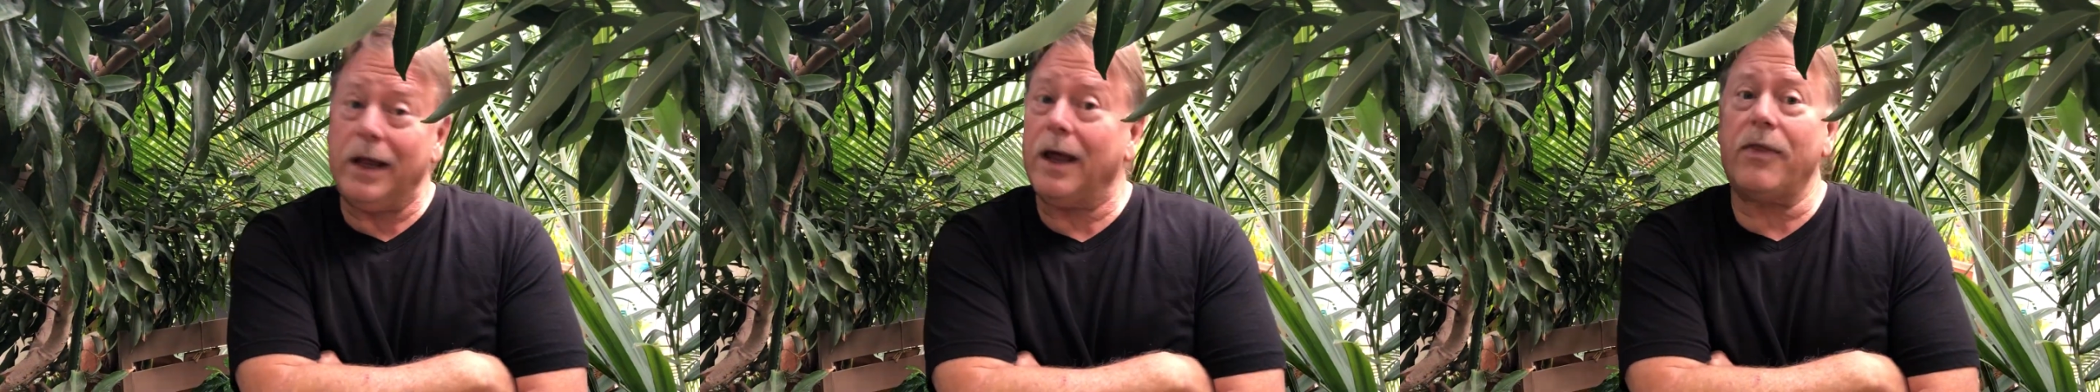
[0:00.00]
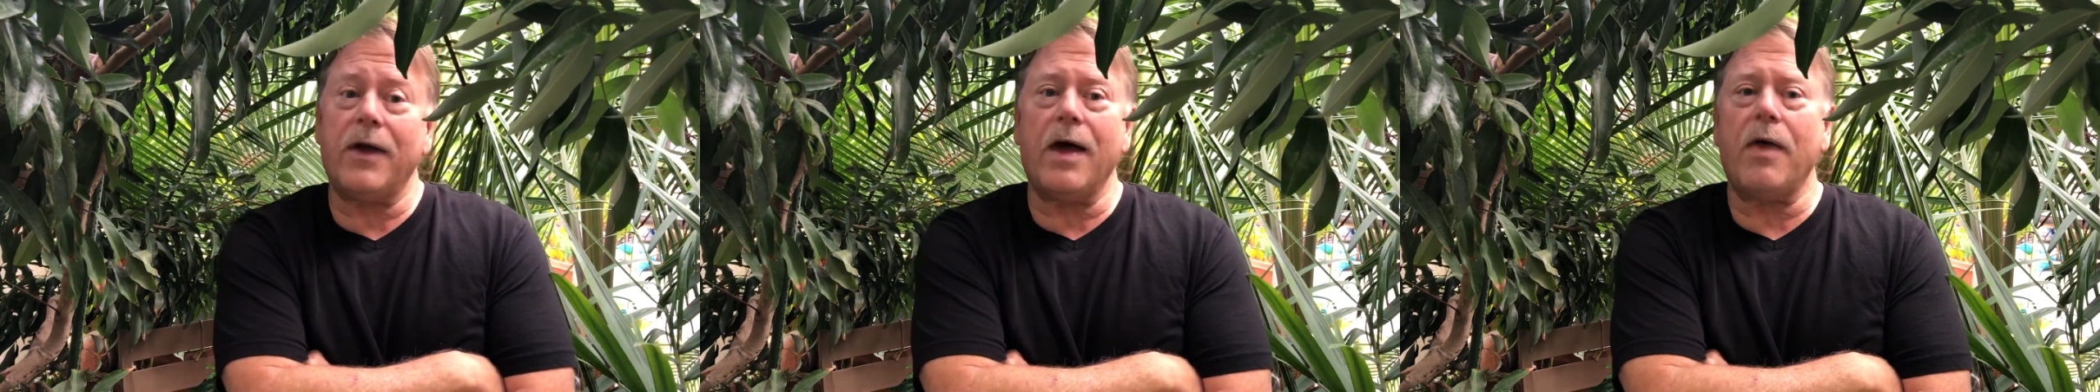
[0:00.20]

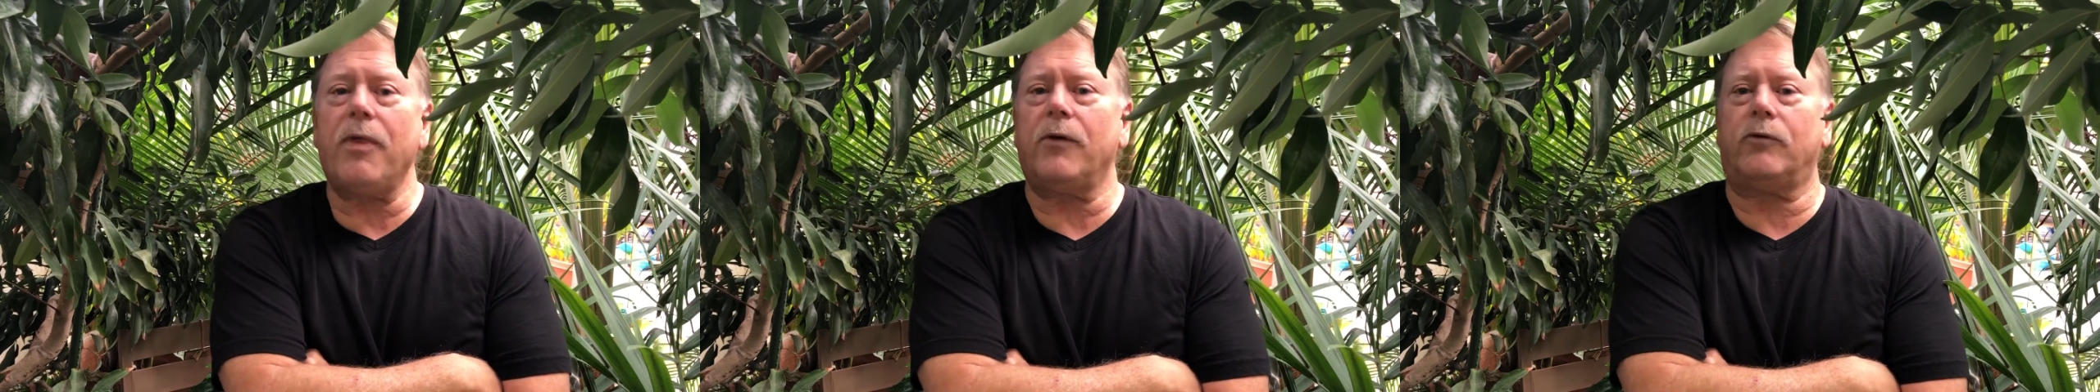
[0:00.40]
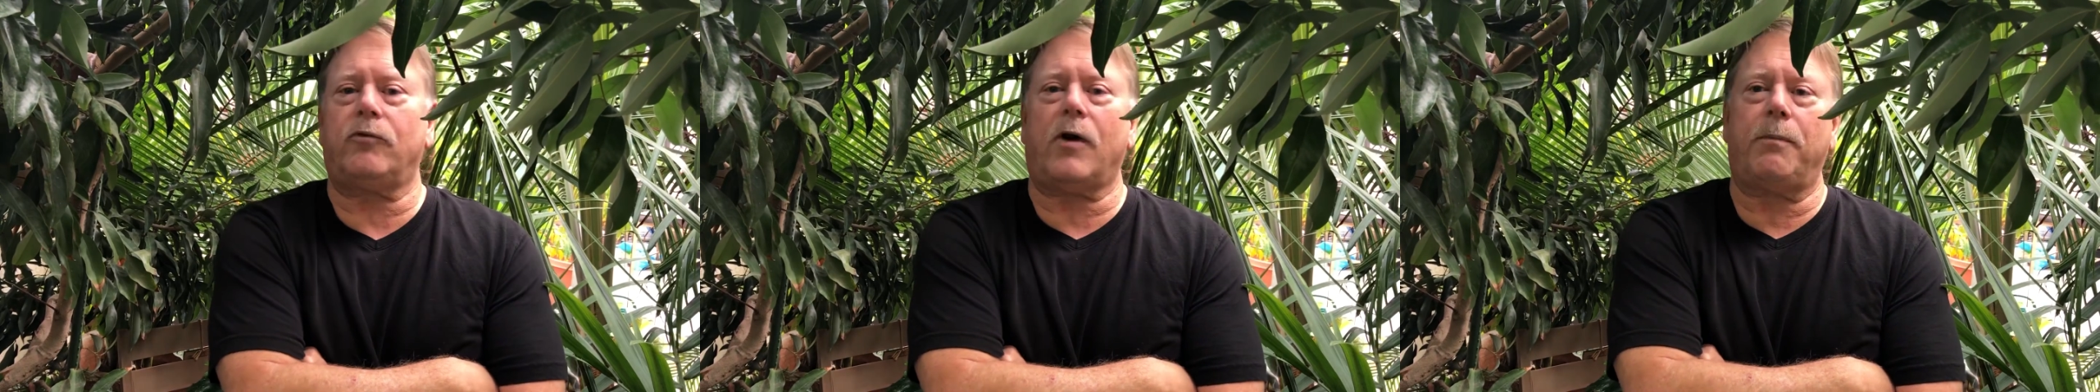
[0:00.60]
of the other
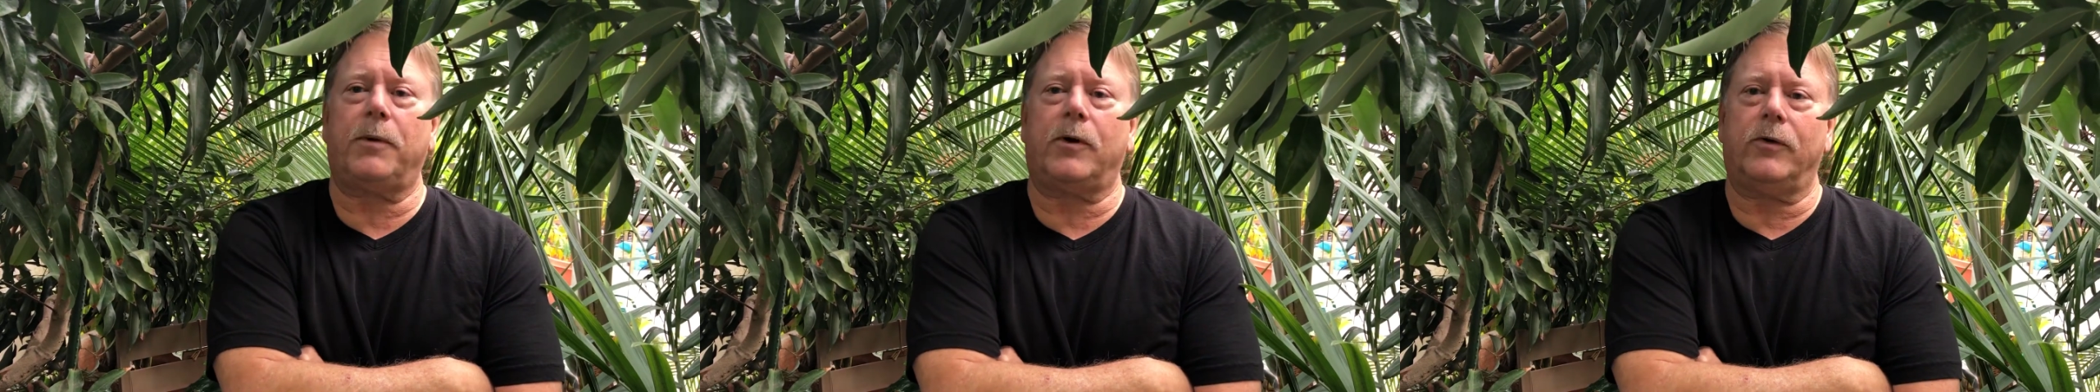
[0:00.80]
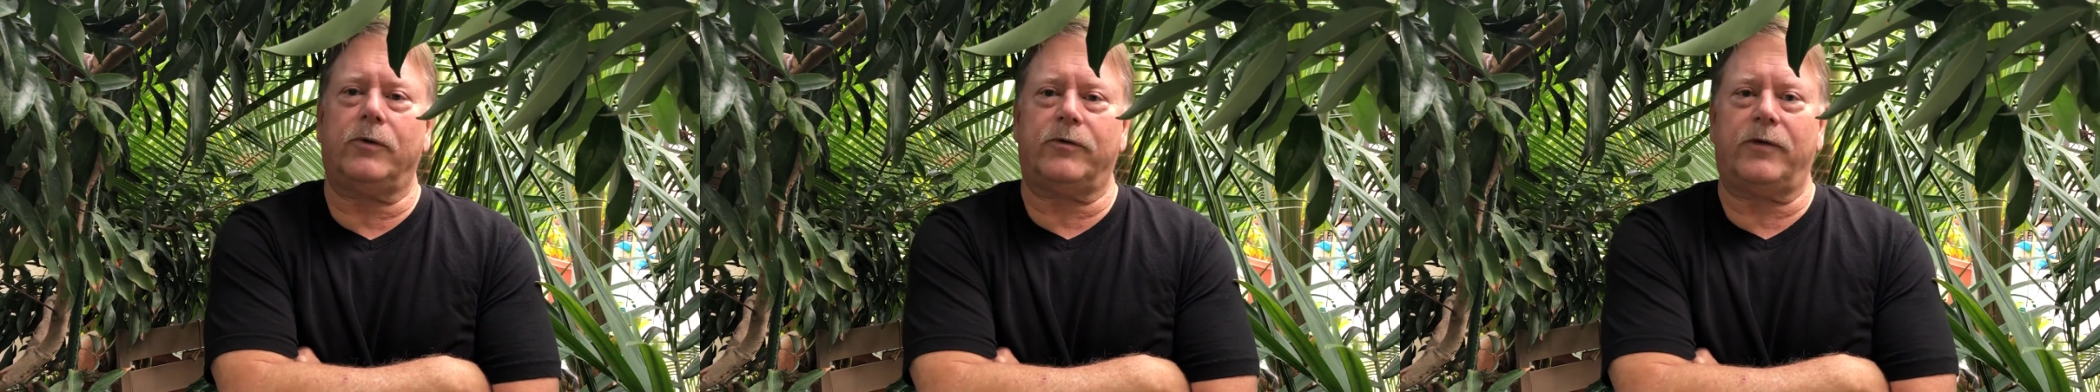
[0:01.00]

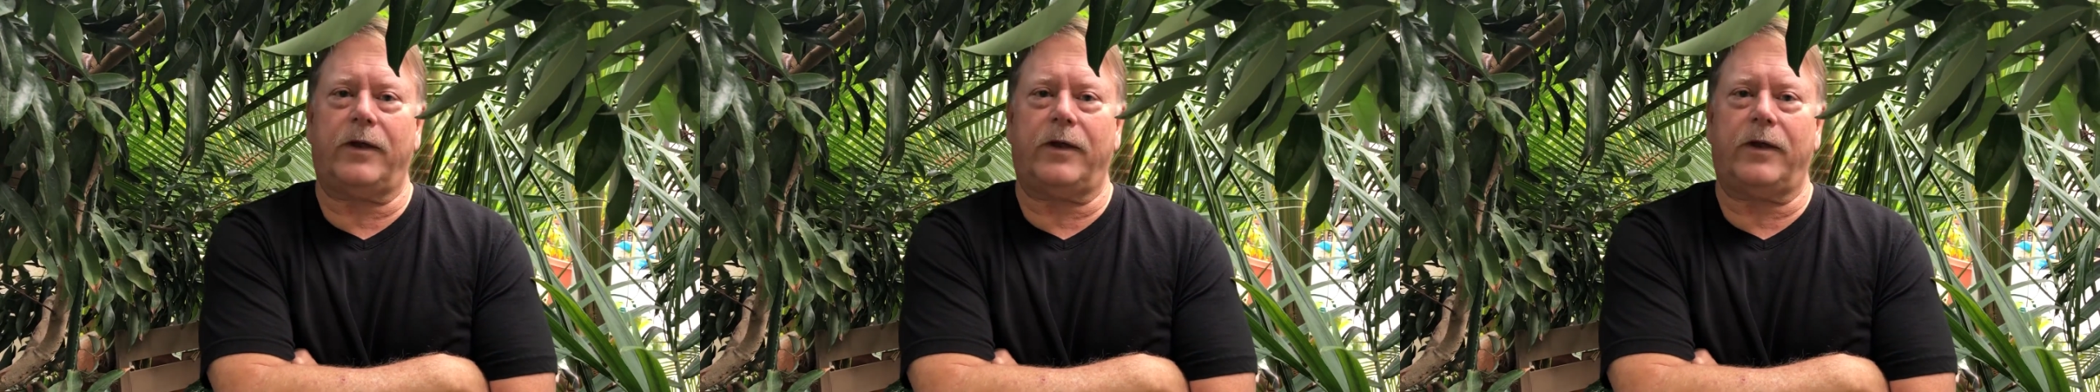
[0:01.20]
tropicals that